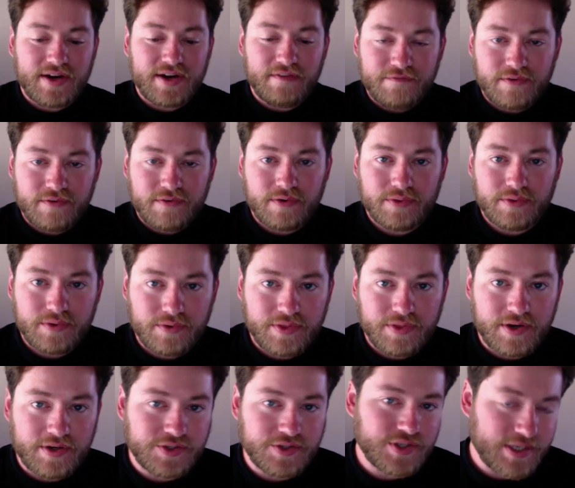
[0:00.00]
going to further
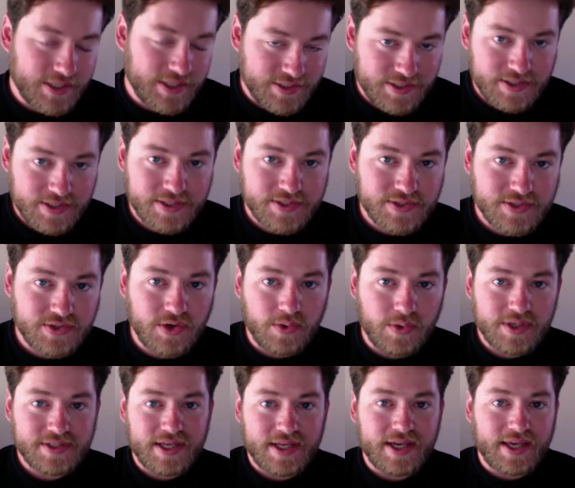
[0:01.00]
their agenda. This is known
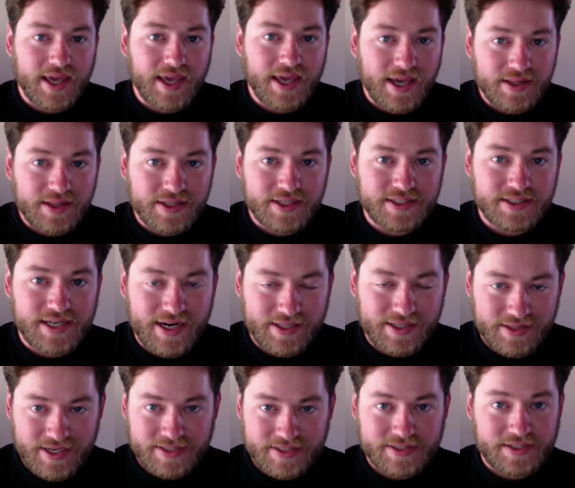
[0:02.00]
as the Hegelian
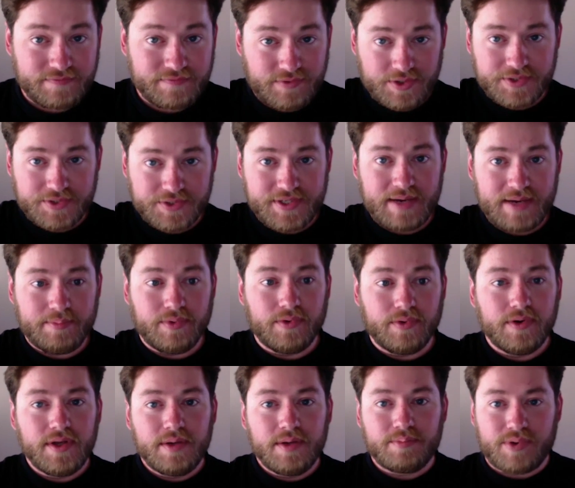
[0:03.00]
dialectic, for example,
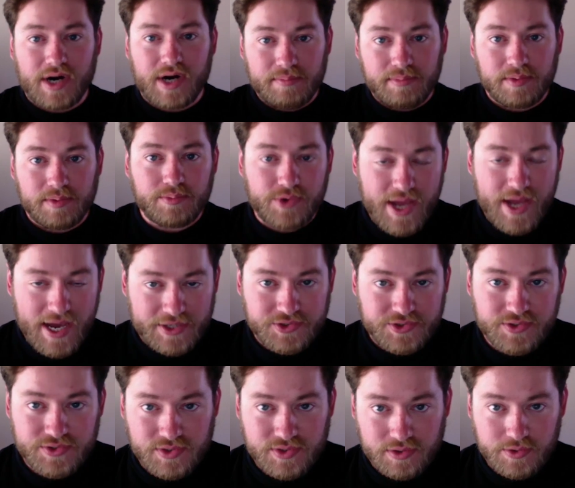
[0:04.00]
problem,
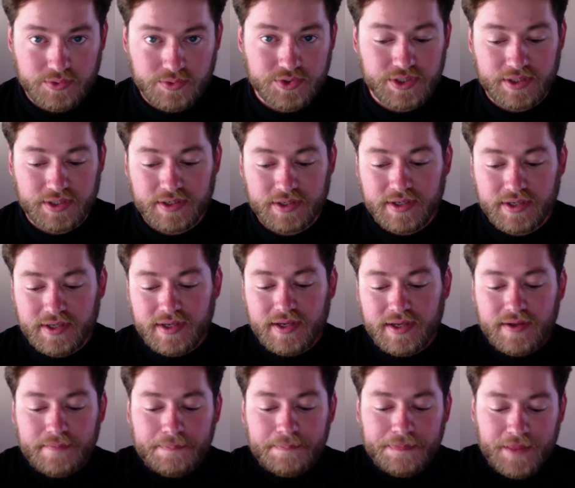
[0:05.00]
reaction, solution.
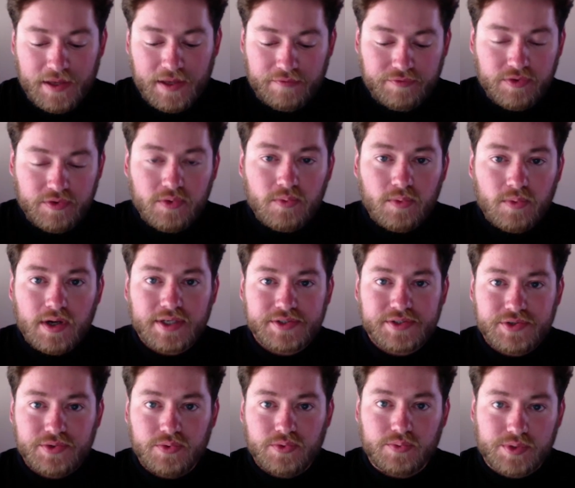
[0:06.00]
If you want
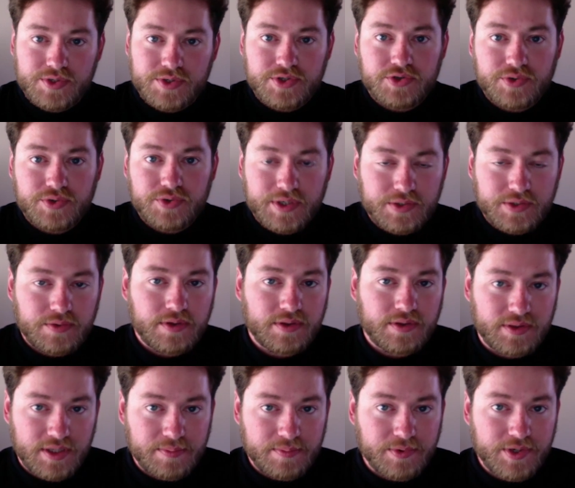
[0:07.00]
to restrict
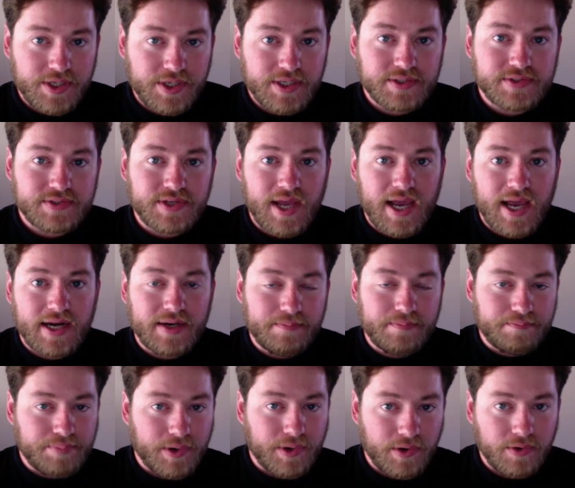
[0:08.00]
liberties and
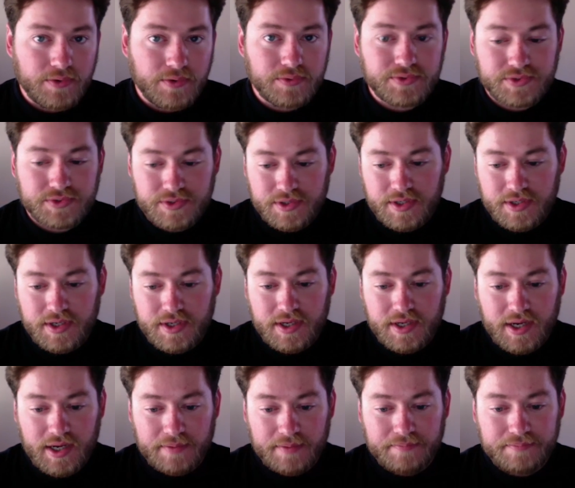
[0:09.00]
impose,
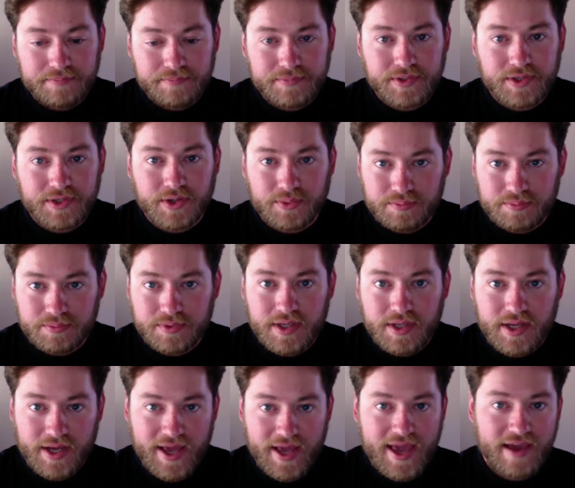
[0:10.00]
a
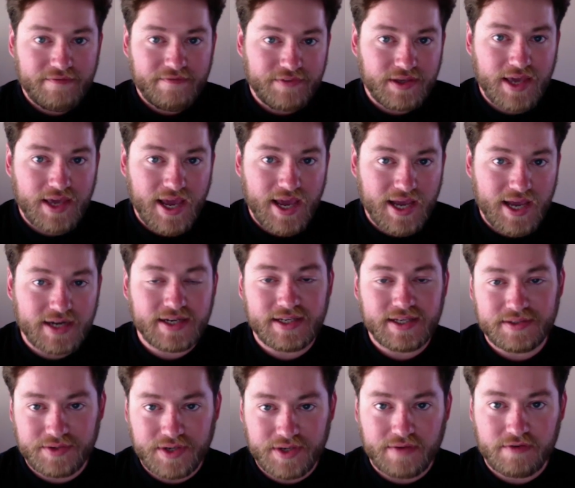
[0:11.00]

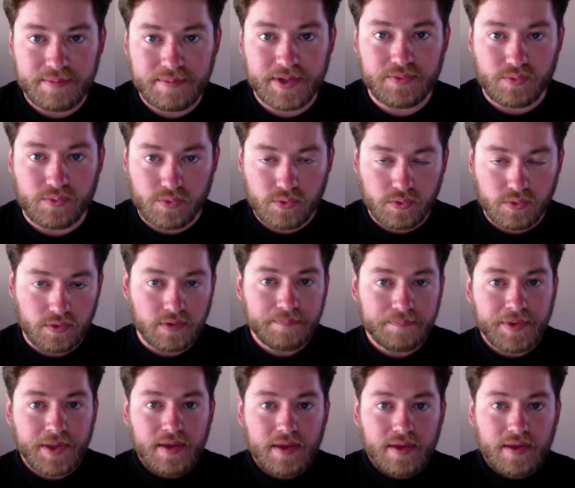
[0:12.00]
heavy-handed government rule,